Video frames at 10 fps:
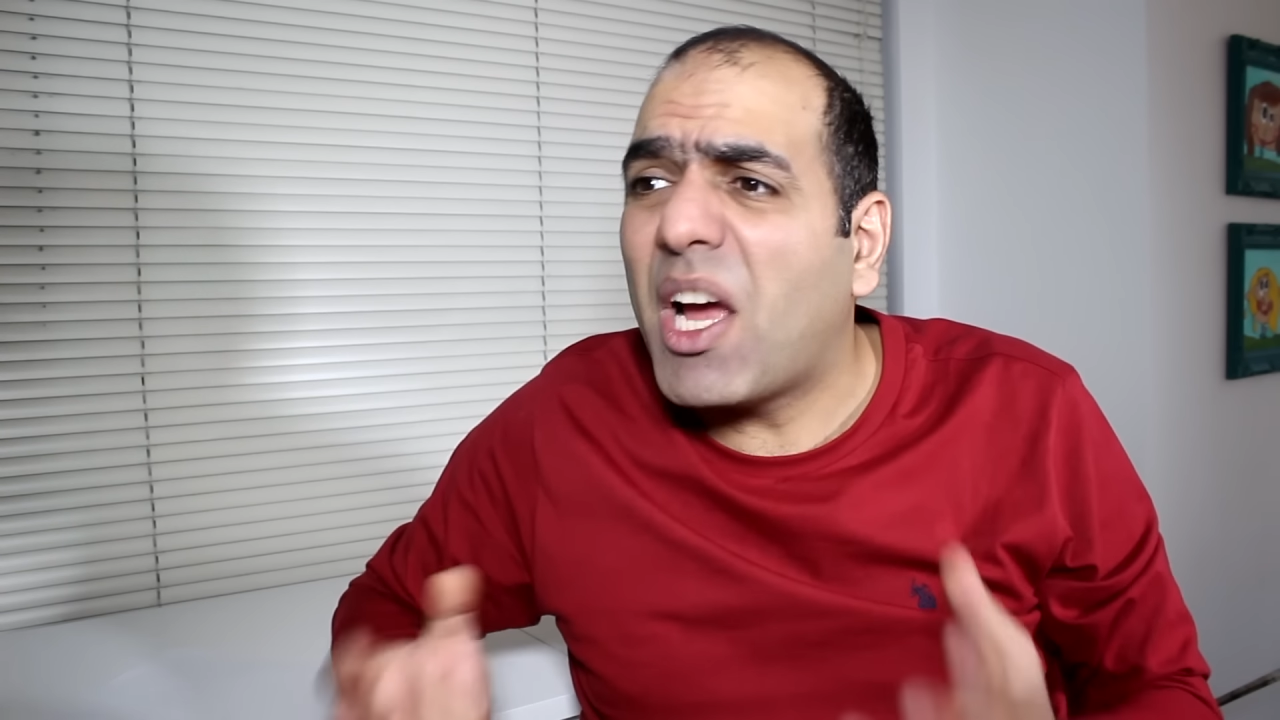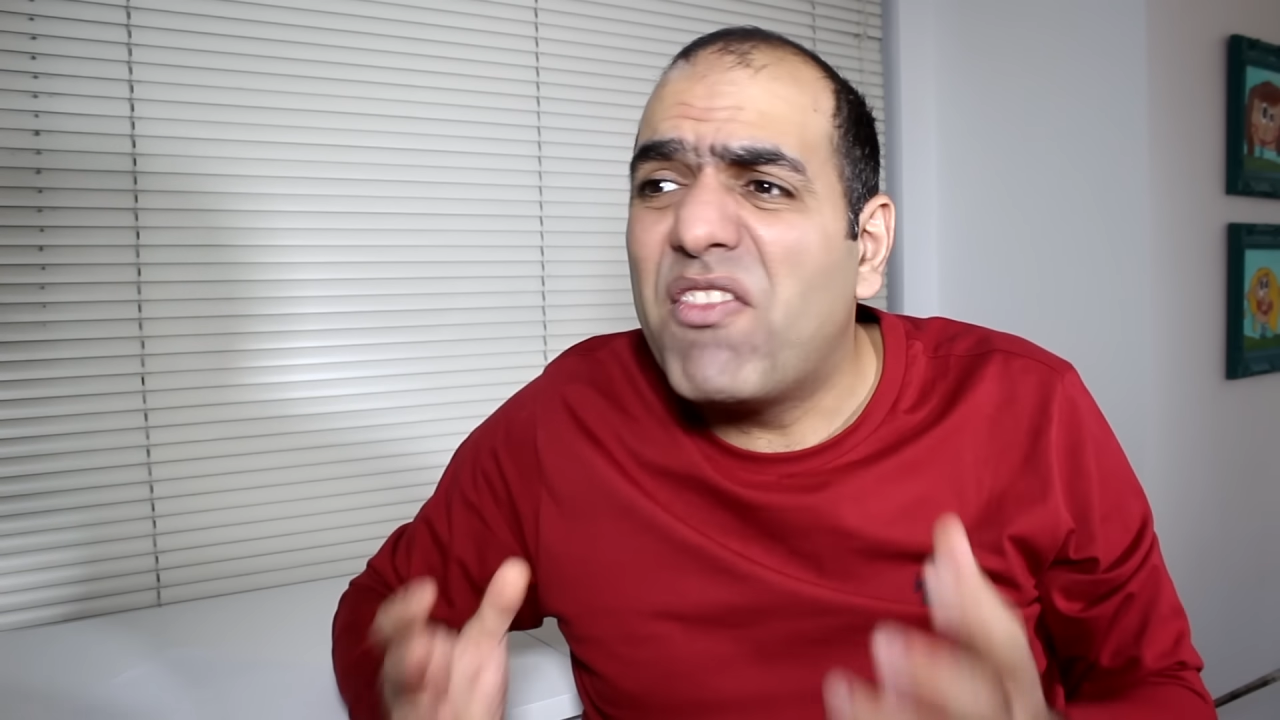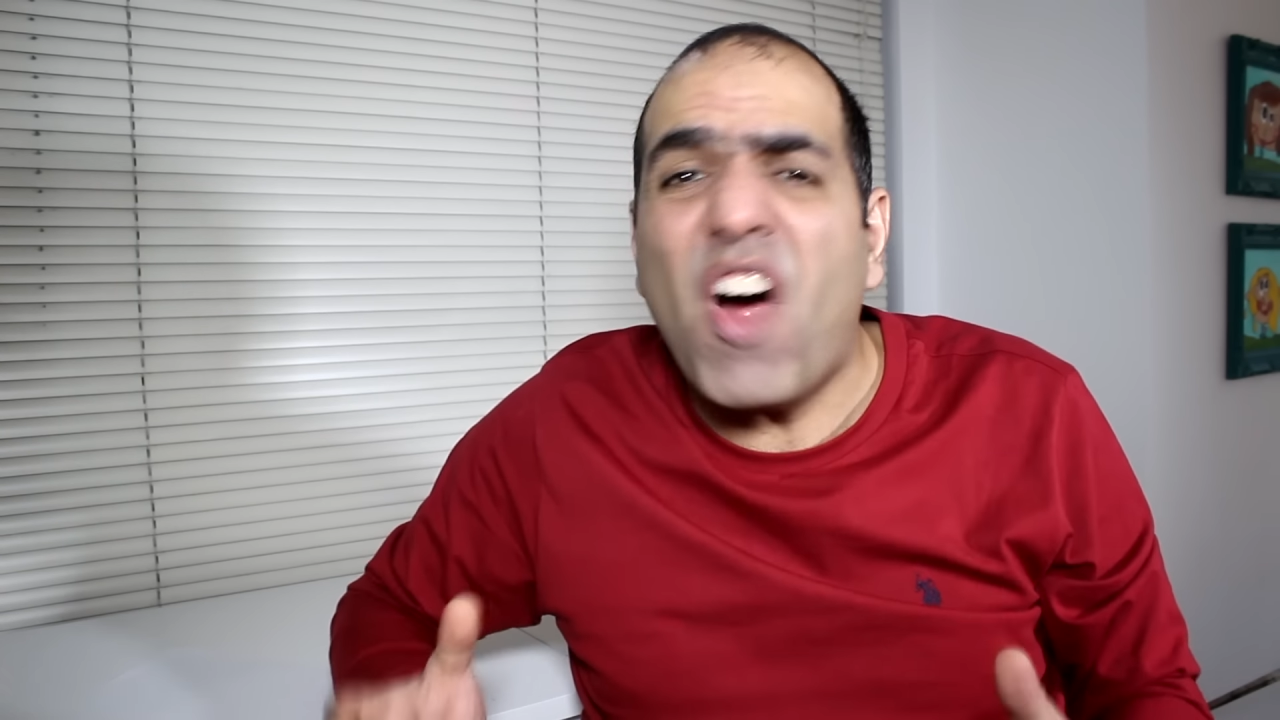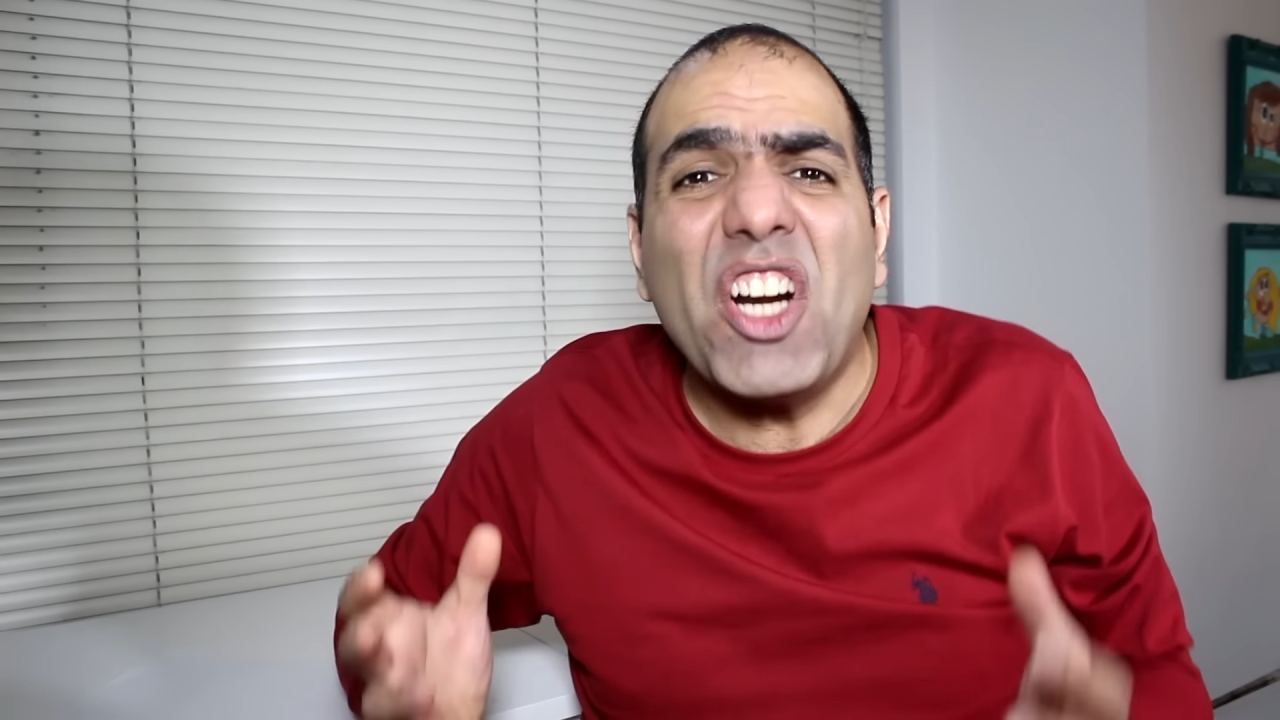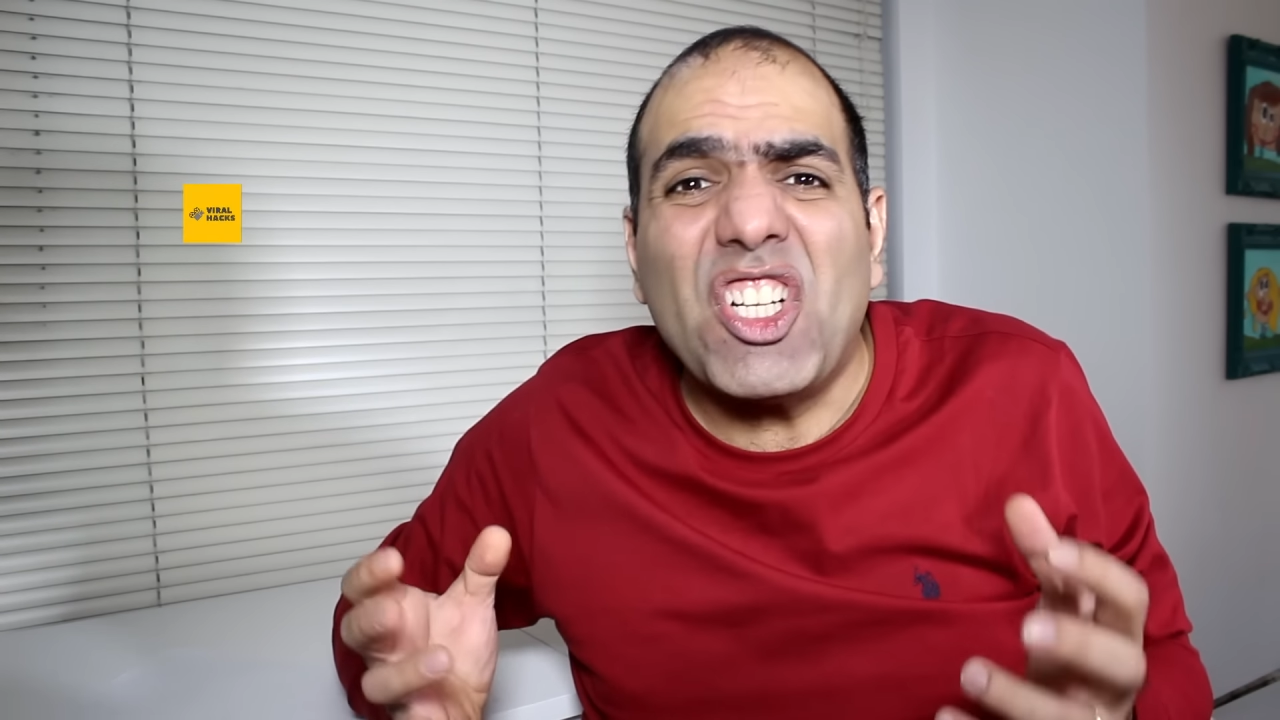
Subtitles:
viral